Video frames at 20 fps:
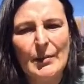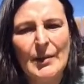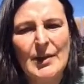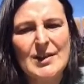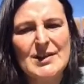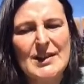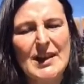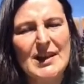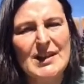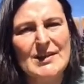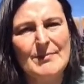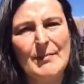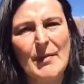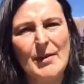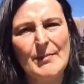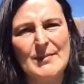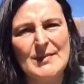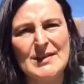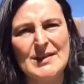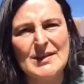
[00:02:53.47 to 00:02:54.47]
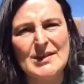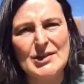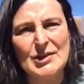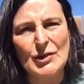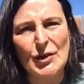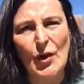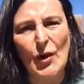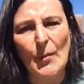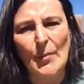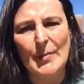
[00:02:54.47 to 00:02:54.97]
When you take a moment to
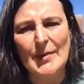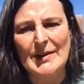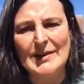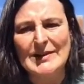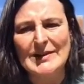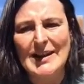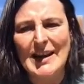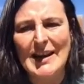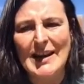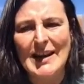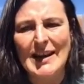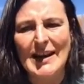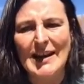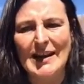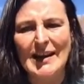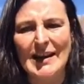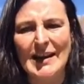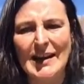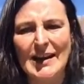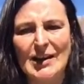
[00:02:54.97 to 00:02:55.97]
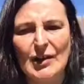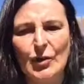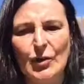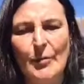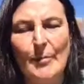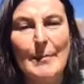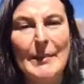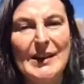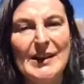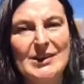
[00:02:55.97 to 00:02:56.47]
stop and take in your
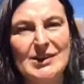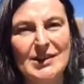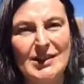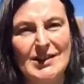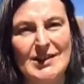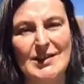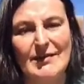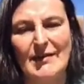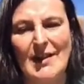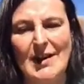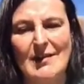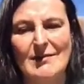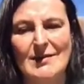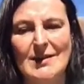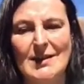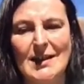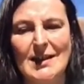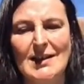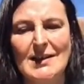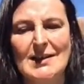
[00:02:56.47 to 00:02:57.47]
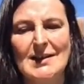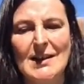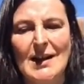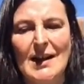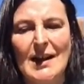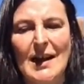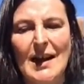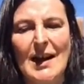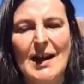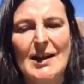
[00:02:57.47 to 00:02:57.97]
immediate surroundings,
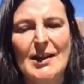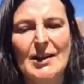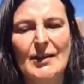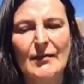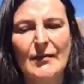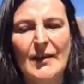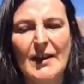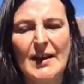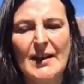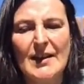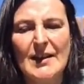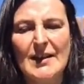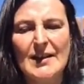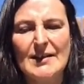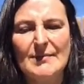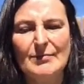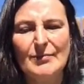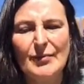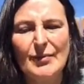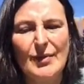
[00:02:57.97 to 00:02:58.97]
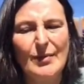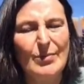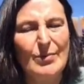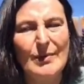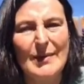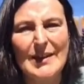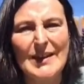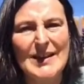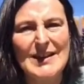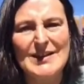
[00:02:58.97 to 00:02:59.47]
you'll find that
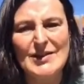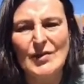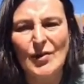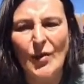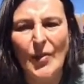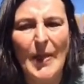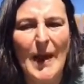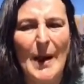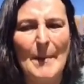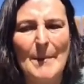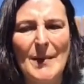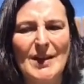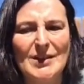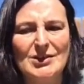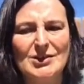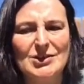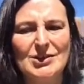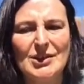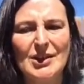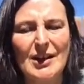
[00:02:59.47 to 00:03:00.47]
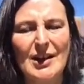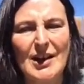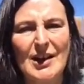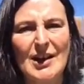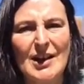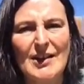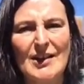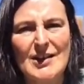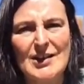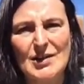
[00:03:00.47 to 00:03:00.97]
probably there's not that much
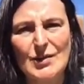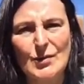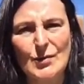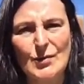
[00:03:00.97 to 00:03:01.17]
that's